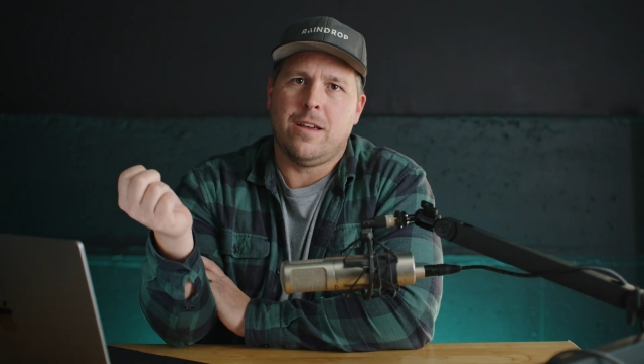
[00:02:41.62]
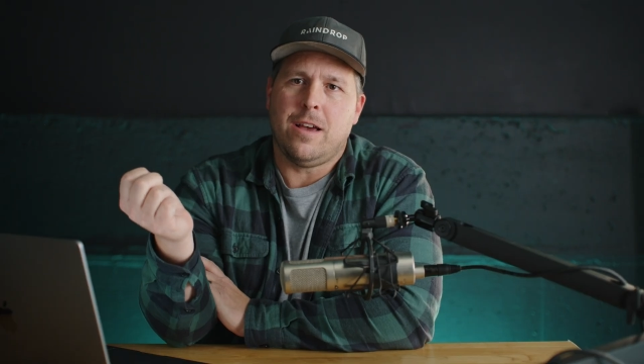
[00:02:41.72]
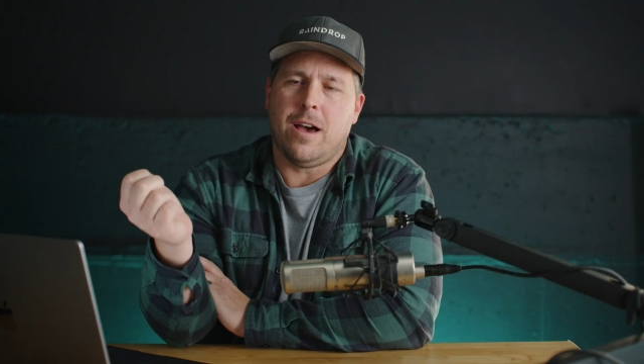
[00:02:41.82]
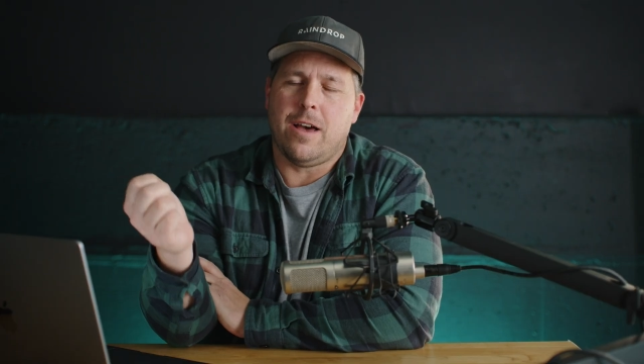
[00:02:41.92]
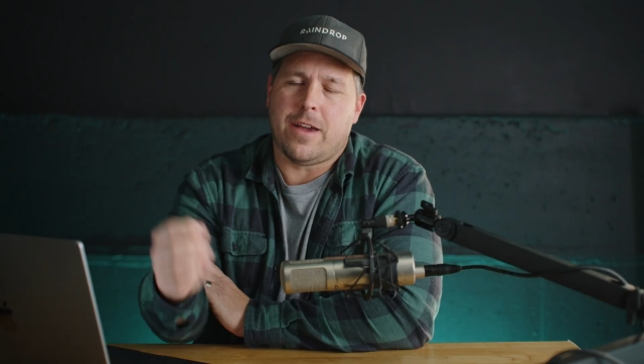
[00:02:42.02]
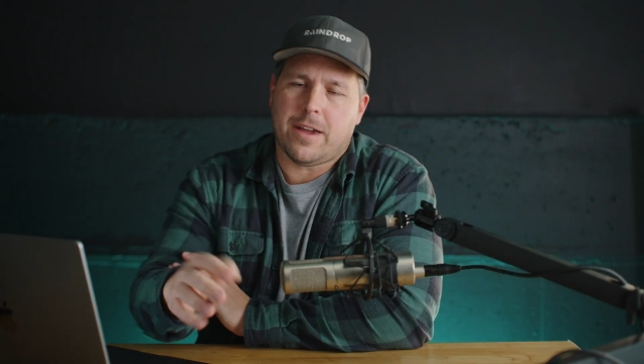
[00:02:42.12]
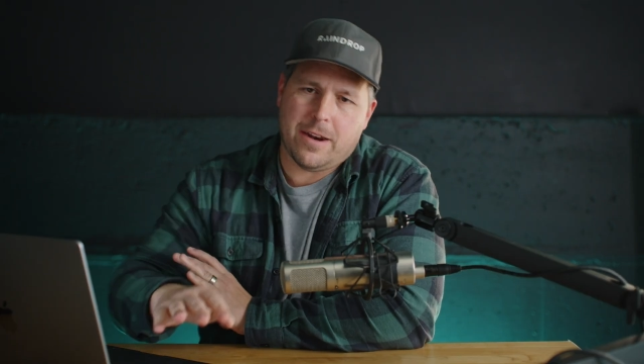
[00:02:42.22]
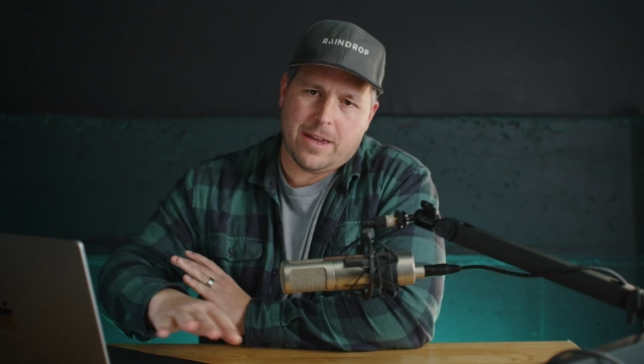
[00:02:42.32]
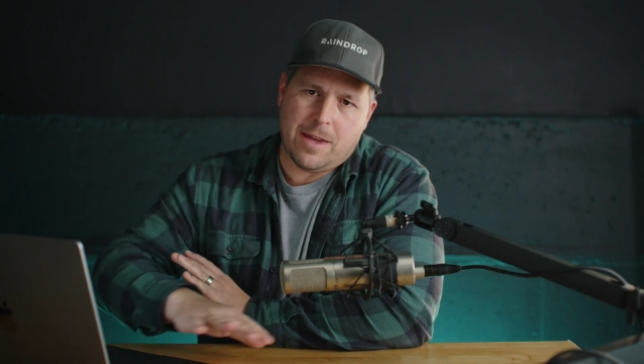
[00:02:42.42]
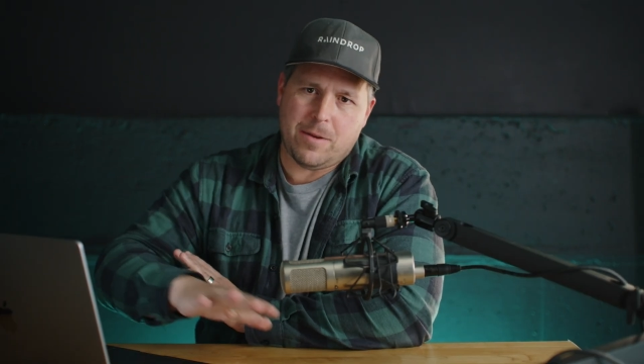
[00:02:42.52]
that kind
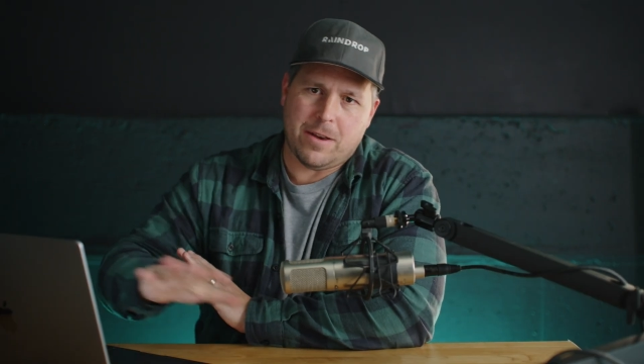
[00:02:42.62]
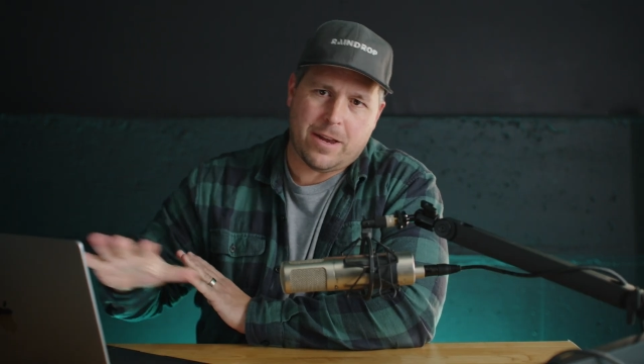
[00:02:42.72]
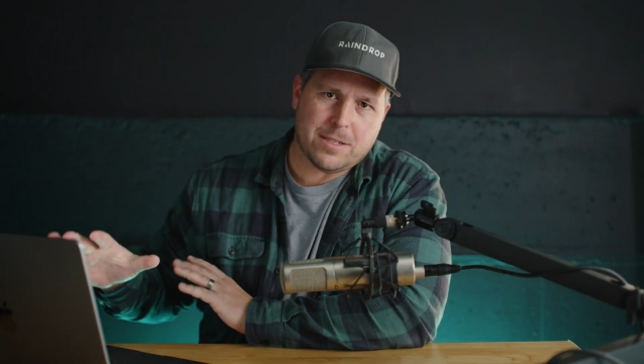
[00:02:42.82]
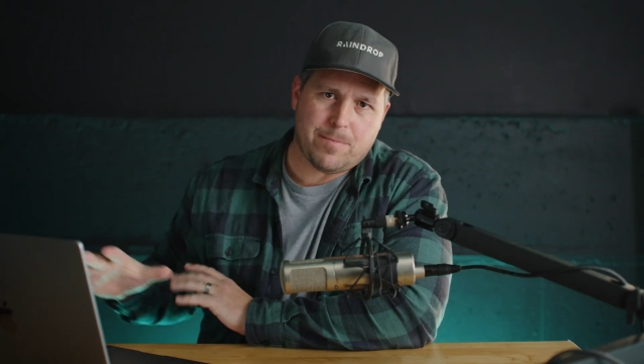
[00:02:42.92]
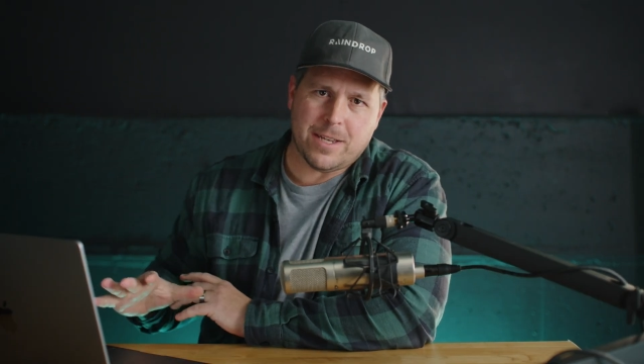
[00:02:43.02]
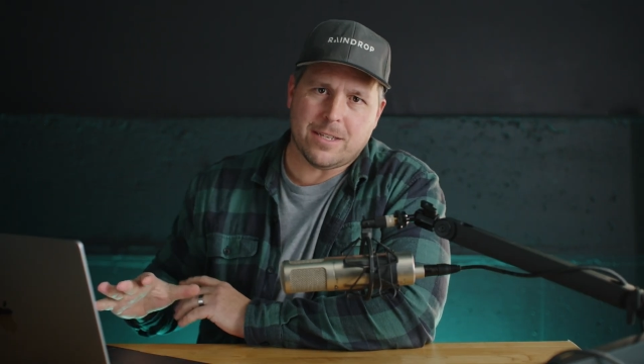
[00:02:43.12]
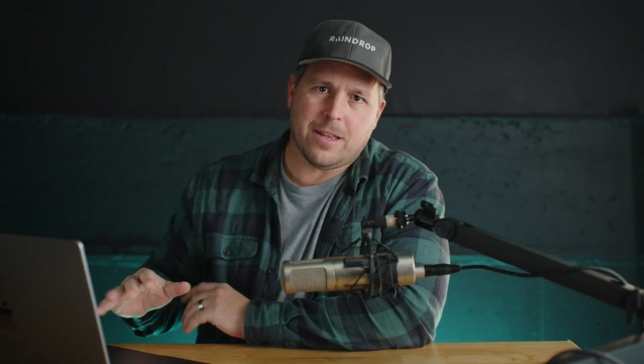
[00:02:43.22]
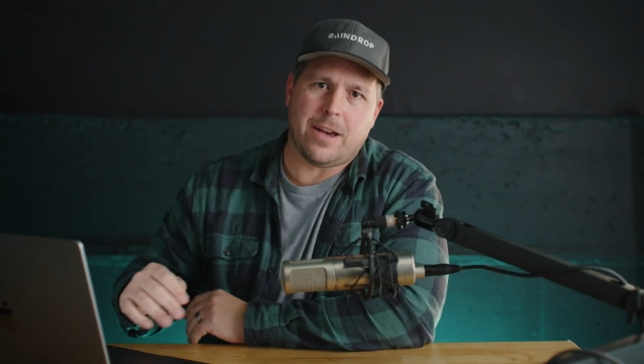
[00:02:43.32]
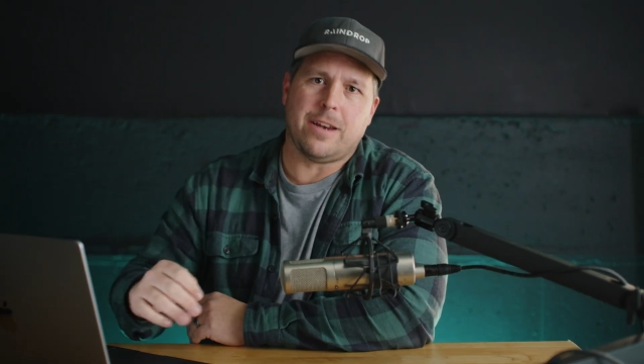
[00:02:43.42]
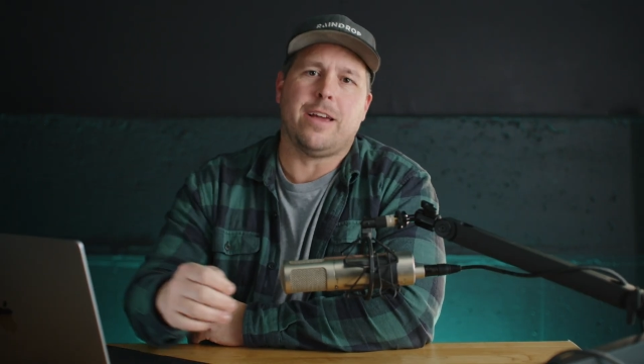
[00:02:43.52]
of gave me a nice
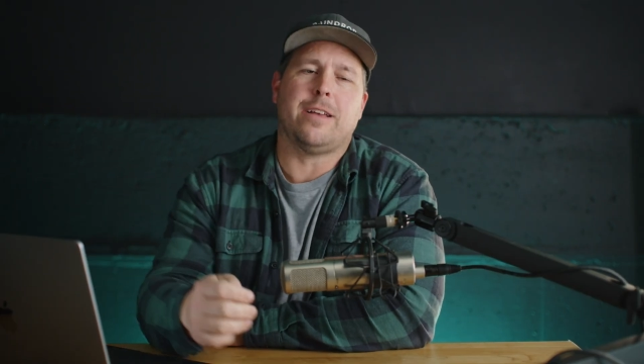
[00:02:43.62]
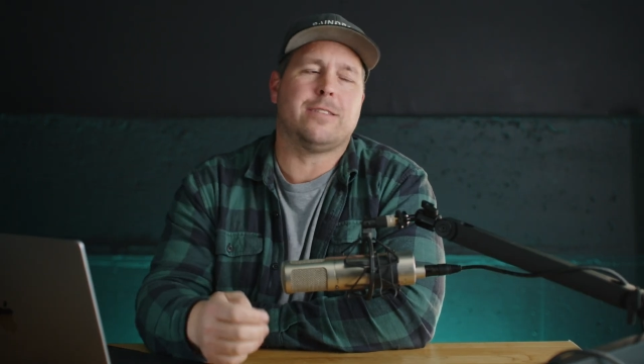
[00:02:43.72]
baseline.